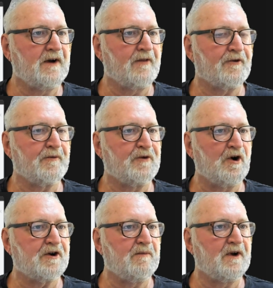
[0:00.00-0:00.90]
Now, there's some
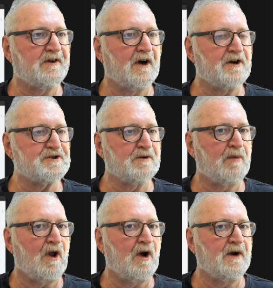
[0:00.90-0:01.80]
documentation
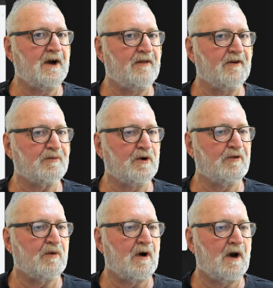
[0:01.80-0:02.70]
below here that's
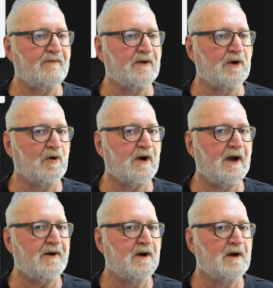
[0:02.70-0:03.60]
worthwhile having a look at,